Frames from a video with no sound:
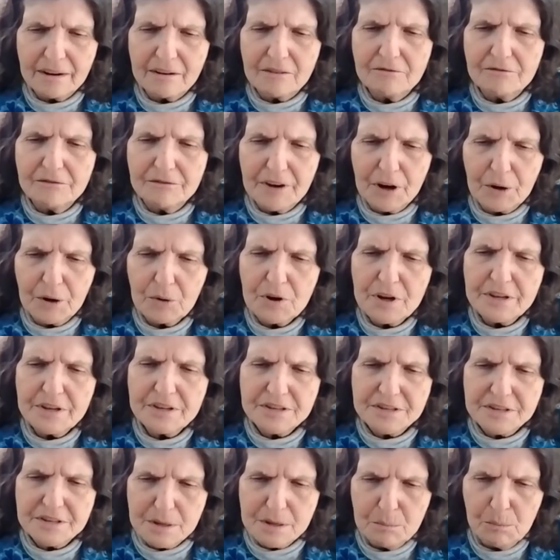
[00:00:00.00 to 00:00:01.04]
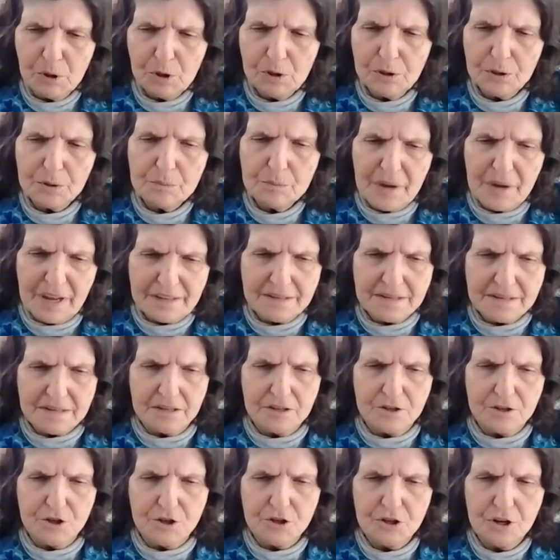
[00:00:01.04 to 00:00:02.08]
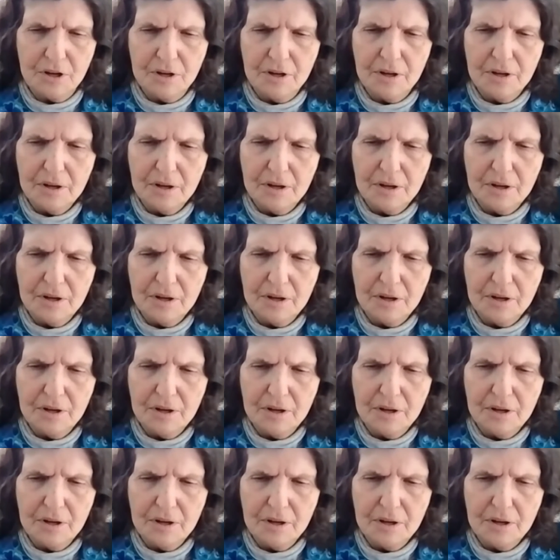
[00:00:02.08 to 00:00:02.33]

a very similar message,